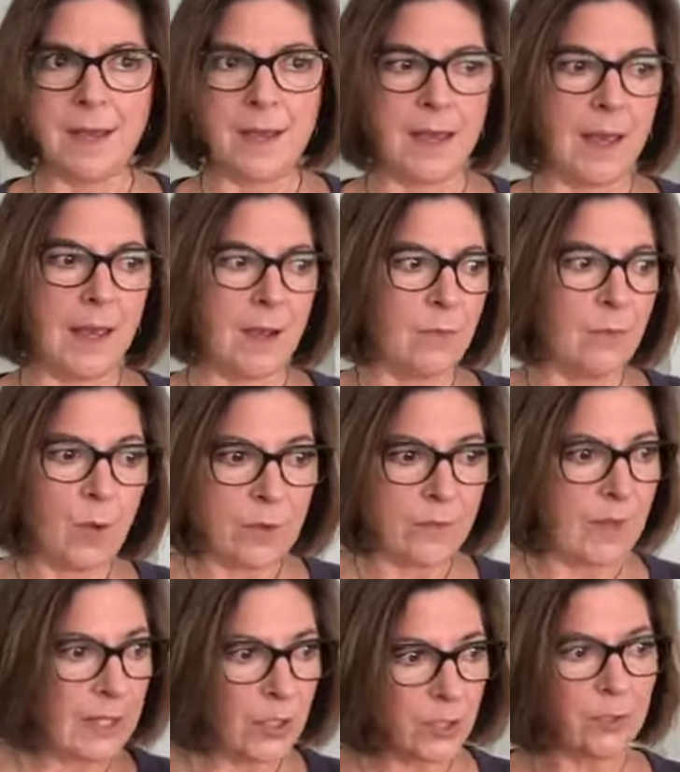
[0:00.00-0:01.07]

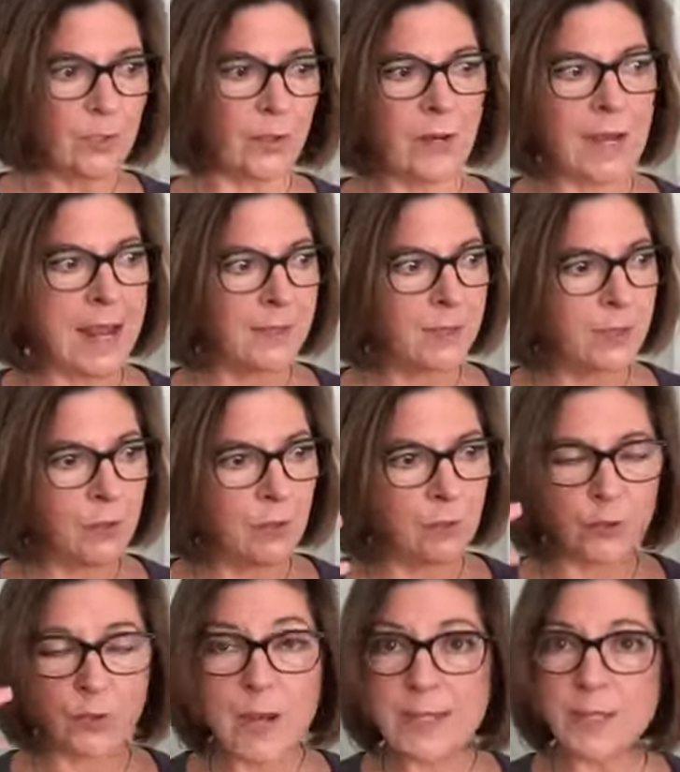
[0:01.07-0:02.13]
Motivation creates
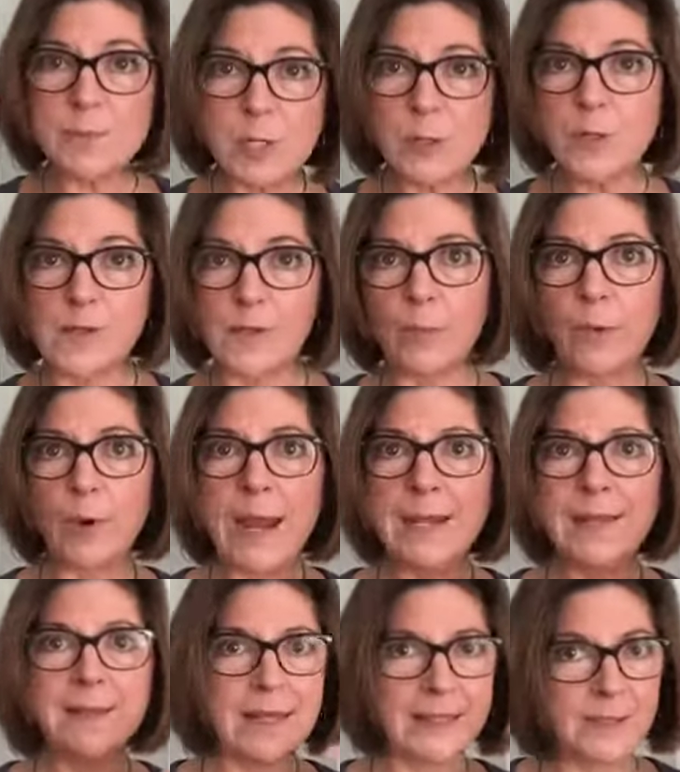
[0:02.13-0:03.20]
neurotransmitters in the
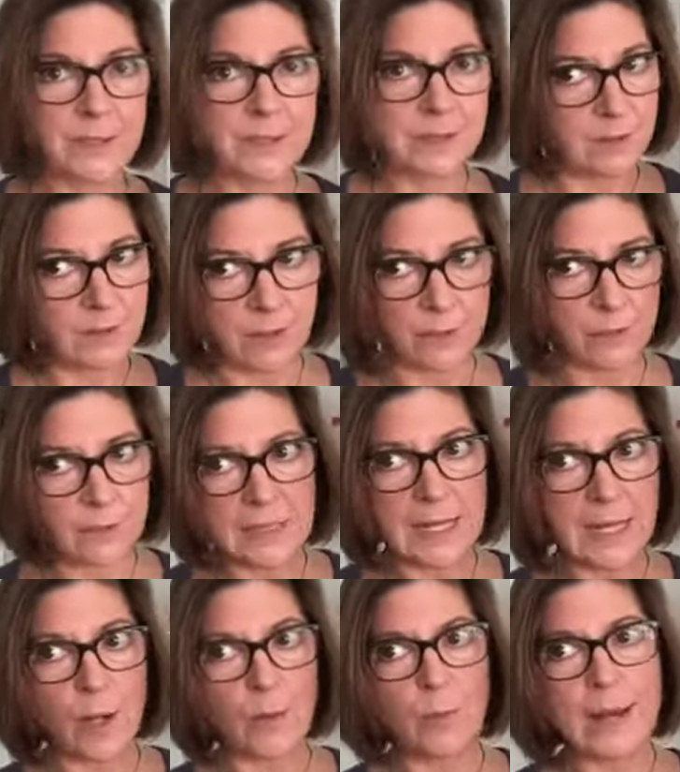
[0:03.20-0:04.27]
brain that
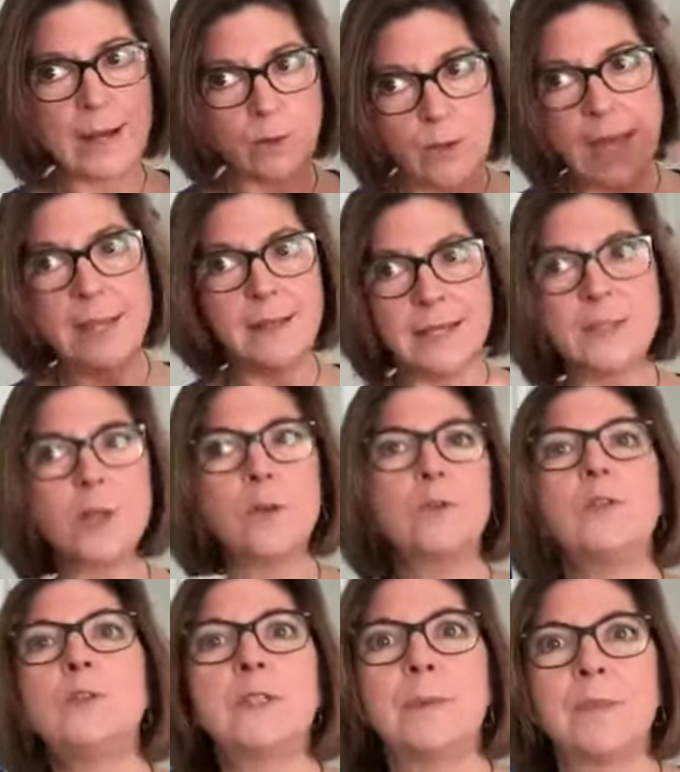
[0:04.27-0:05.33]
tell our brain, okay, let's go
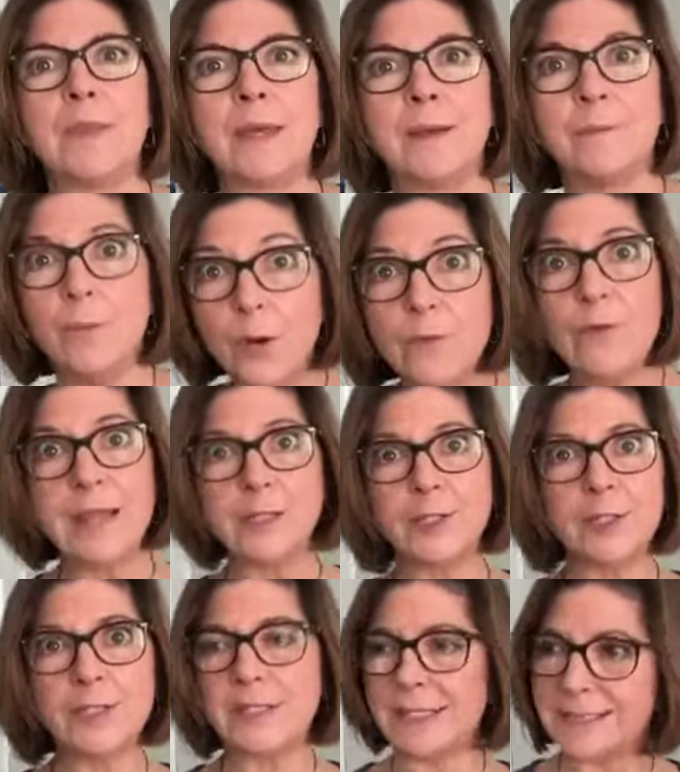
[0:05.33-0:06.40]
do something.
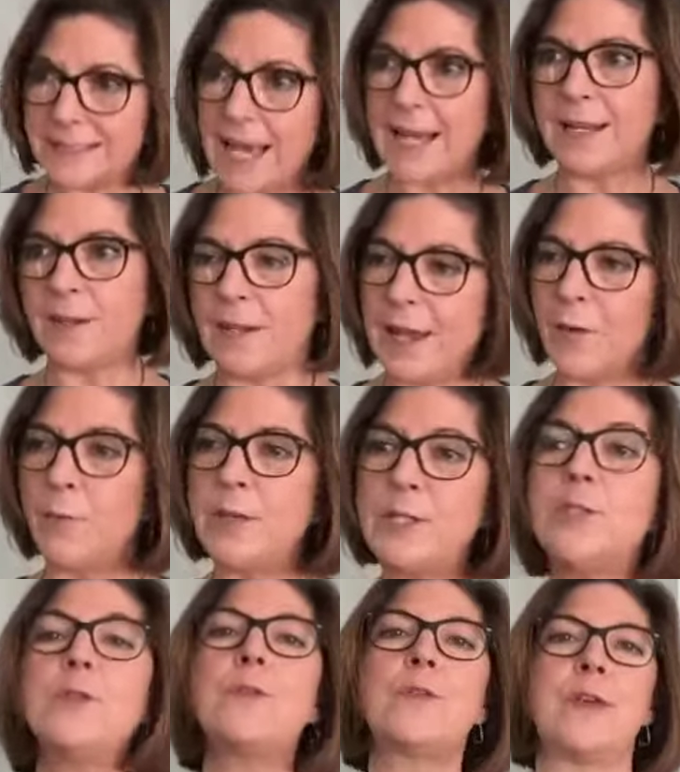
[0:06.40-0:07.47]
Motivation is exciting. Yeah, we
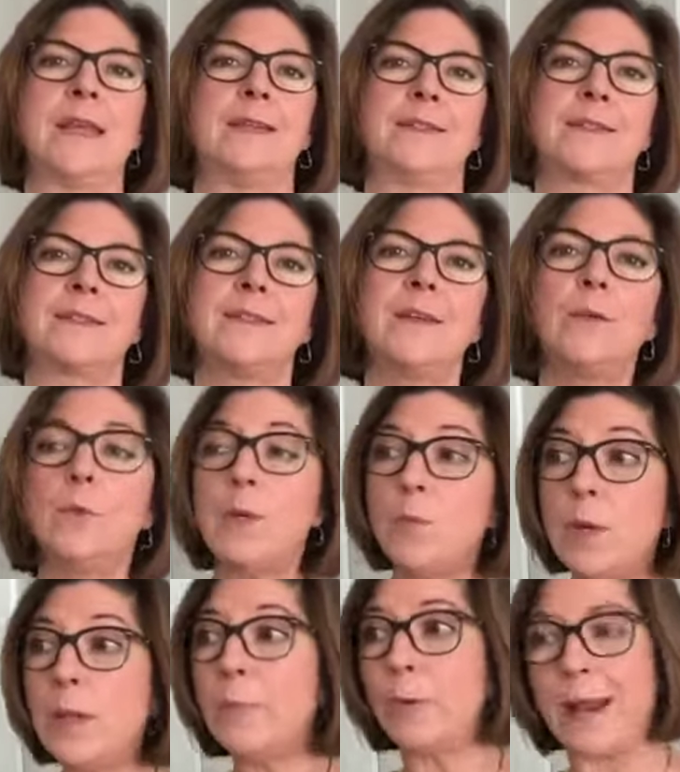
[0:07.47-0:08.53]
do things. We
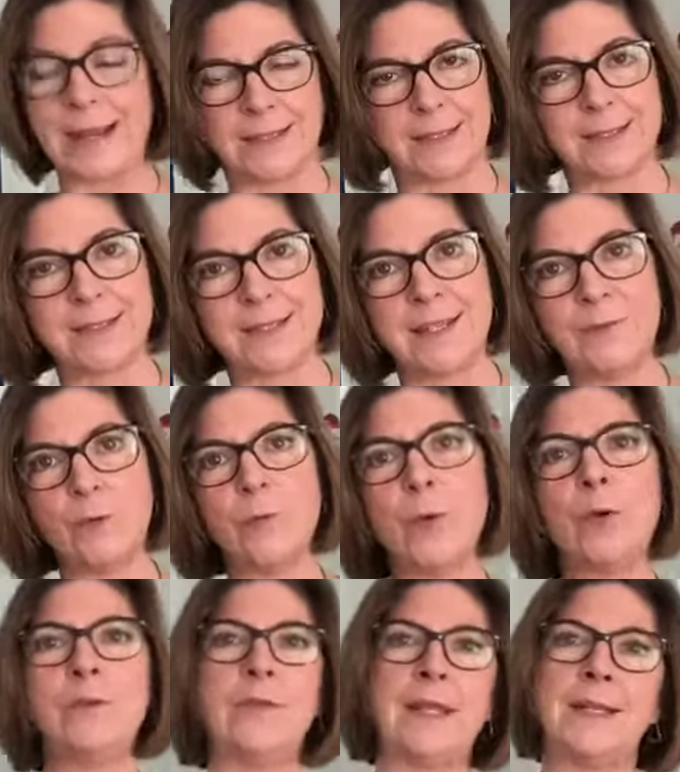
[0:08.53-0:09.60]
will practice if we're
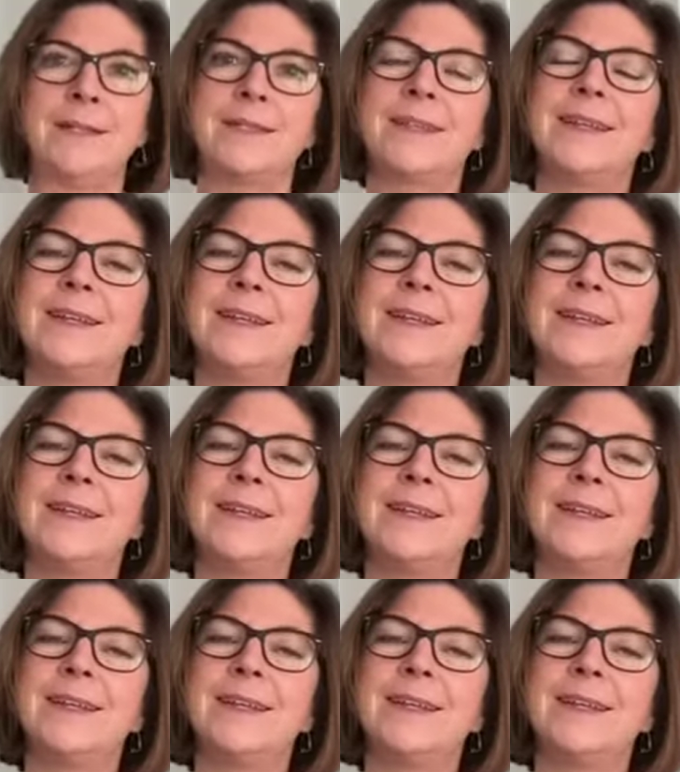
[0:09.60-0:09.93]
motivated.